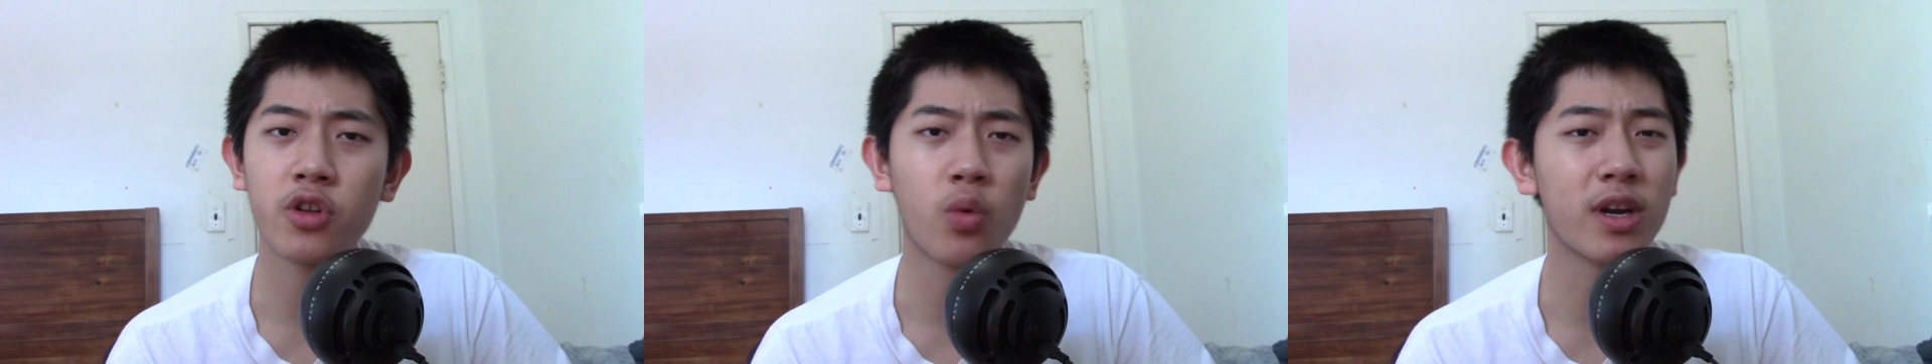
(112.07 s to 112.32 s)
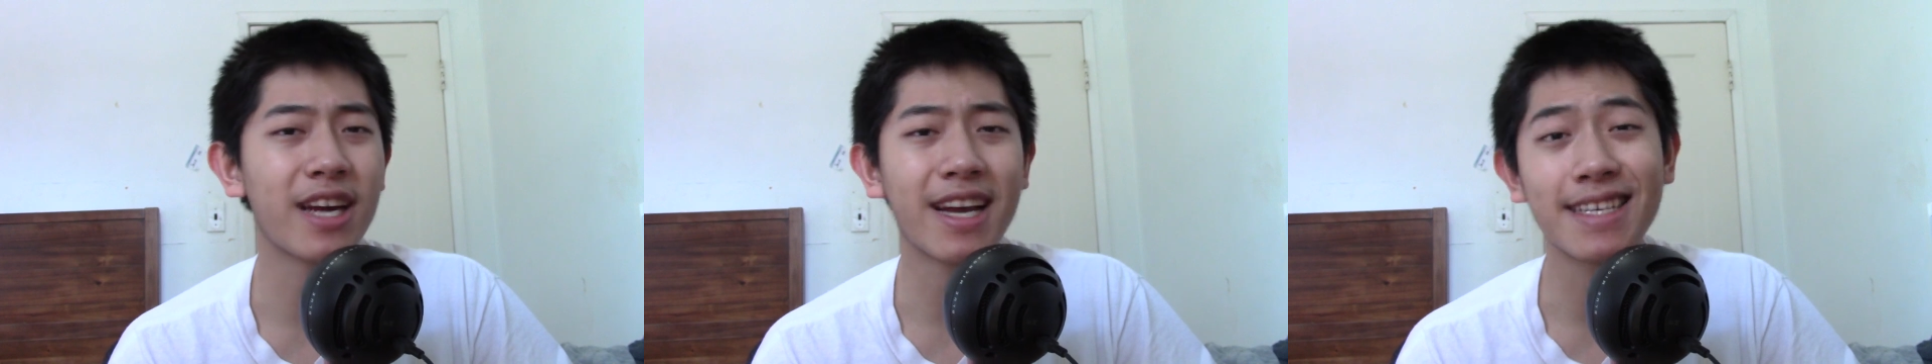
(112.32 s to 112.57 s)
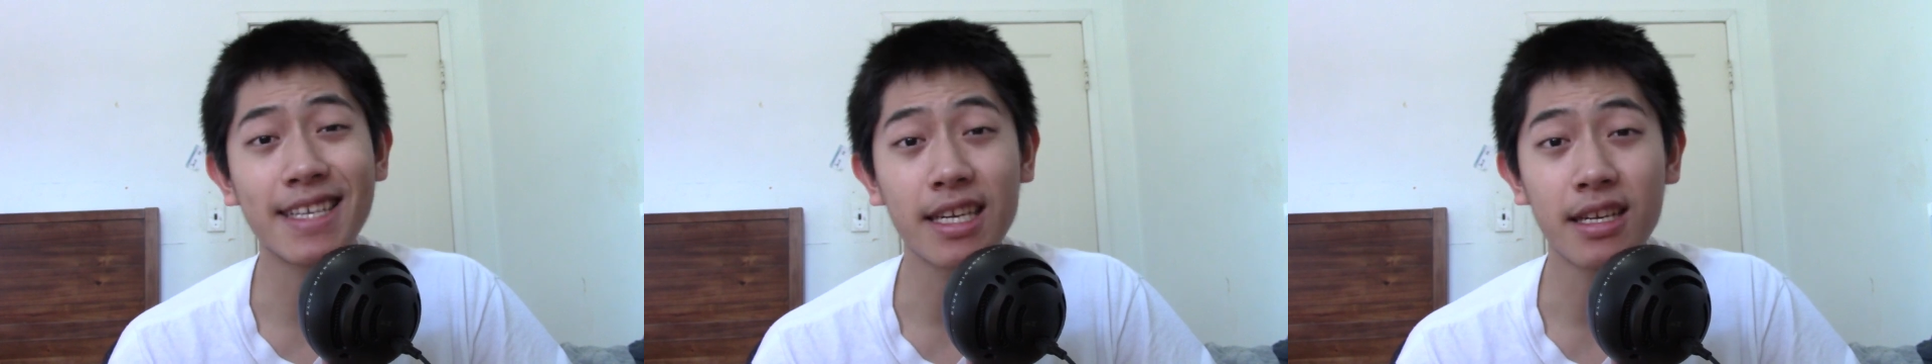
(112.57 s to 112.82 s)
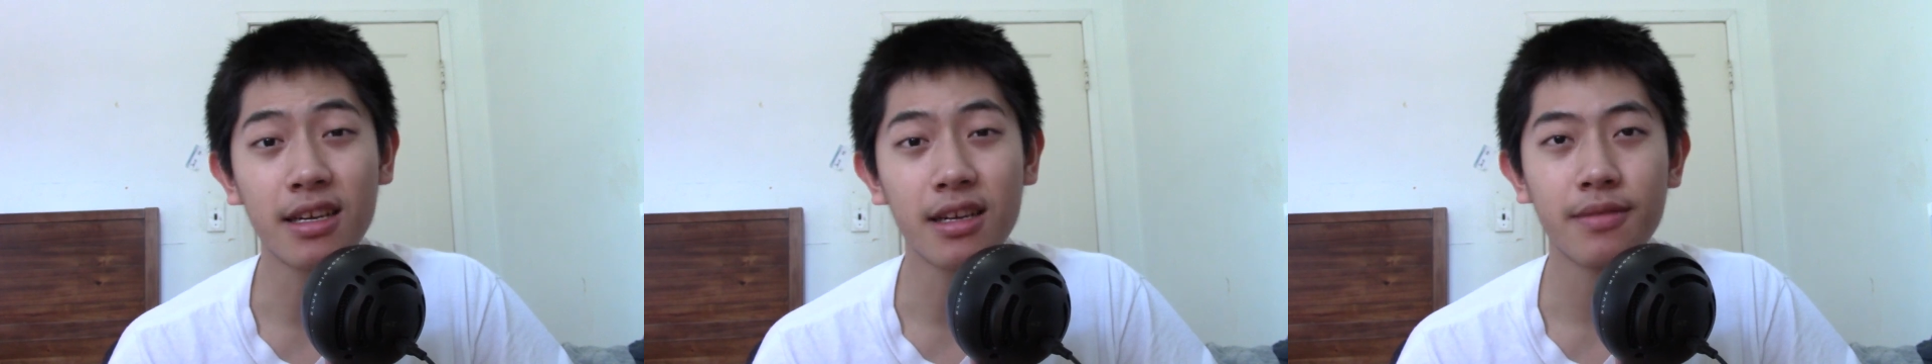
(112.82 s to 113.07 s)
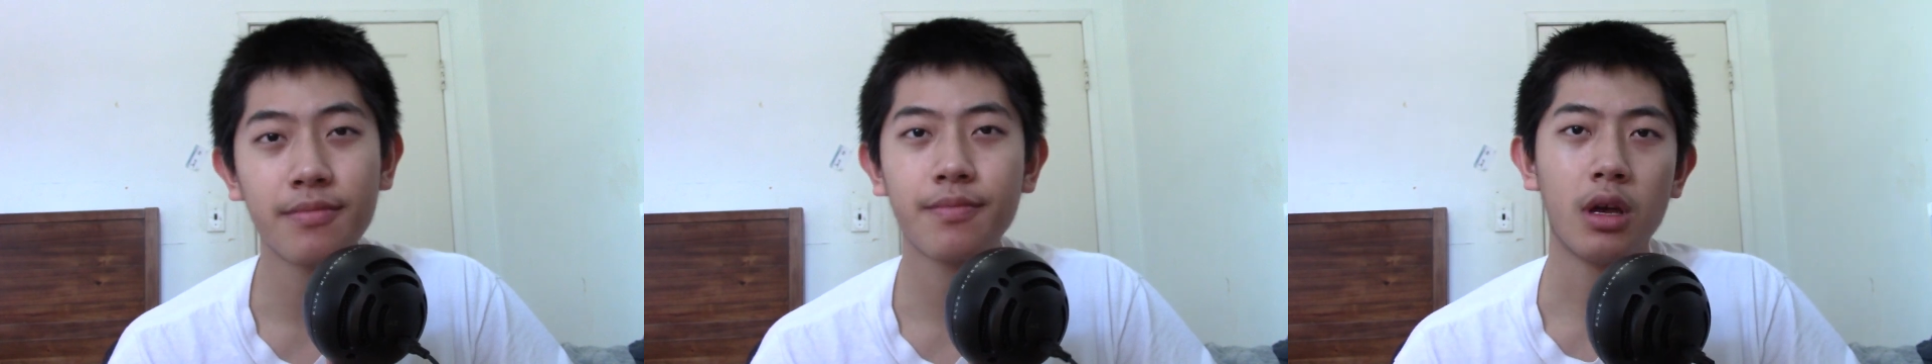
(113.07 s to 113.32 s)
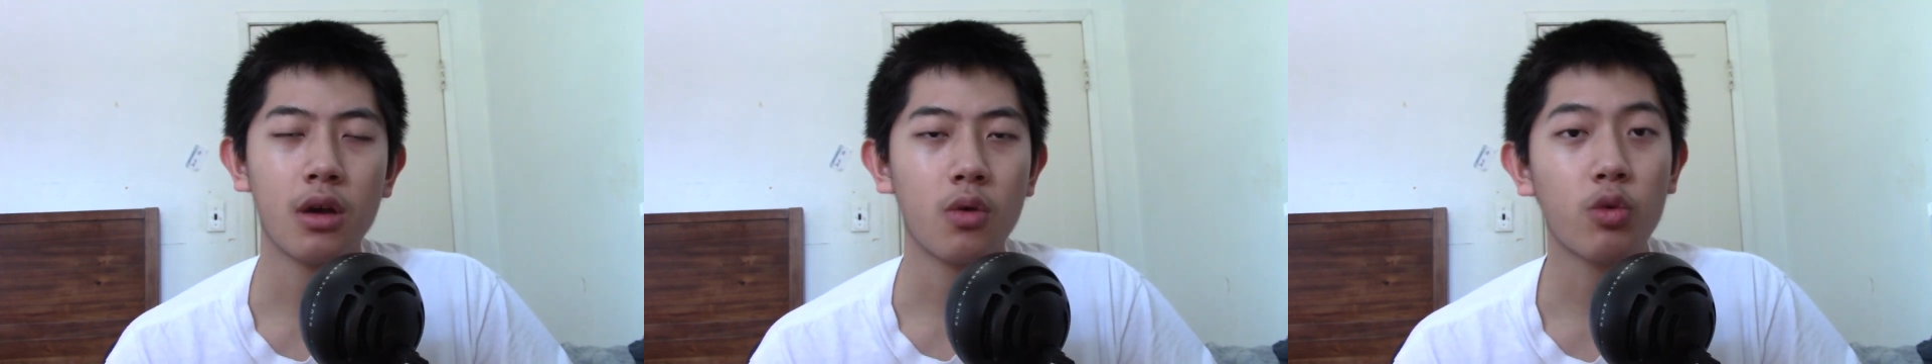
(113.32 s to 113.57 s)
2019,
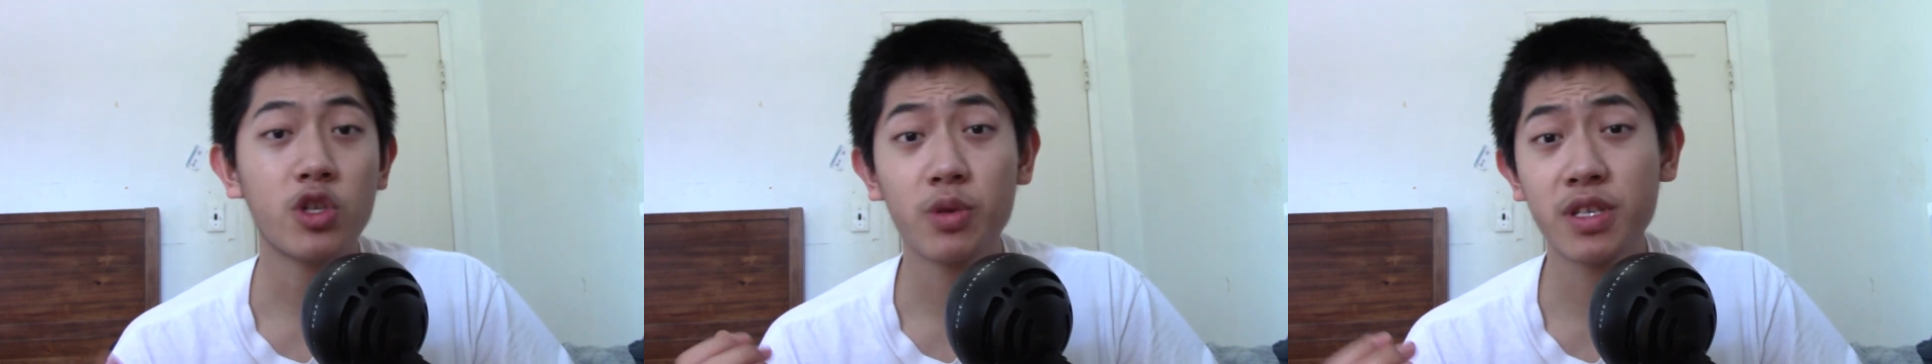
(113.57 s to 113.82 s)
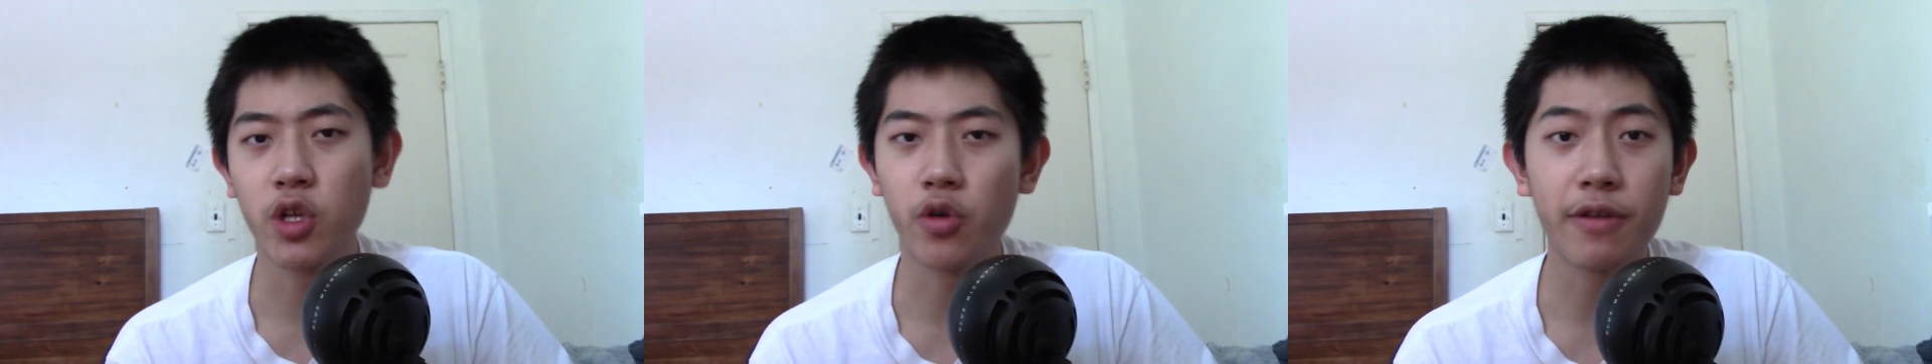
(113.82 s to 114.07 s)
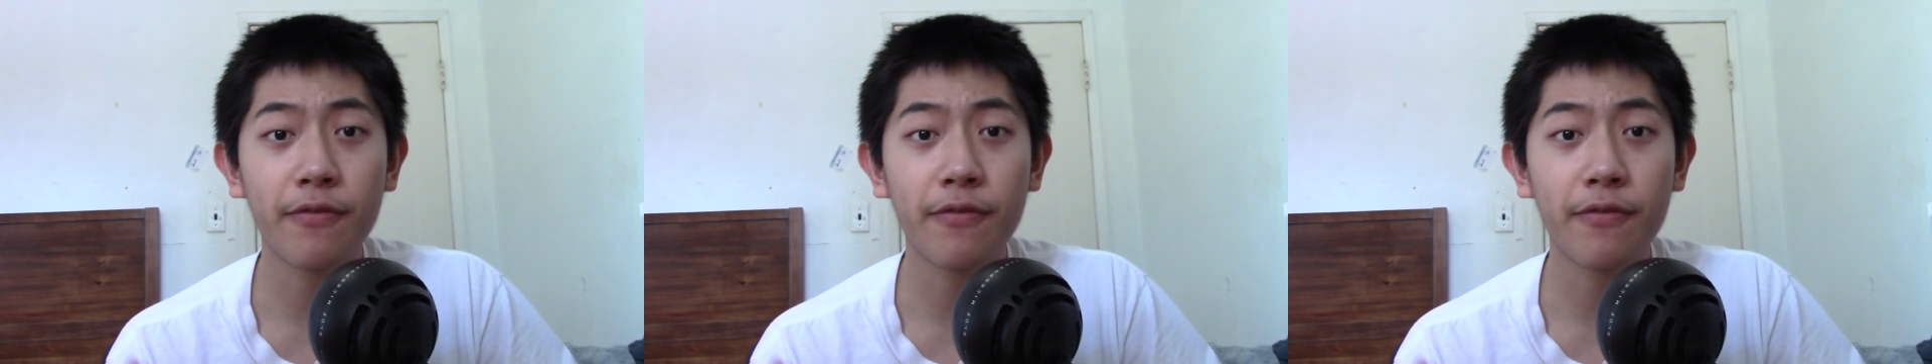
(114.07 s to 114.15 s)
which was during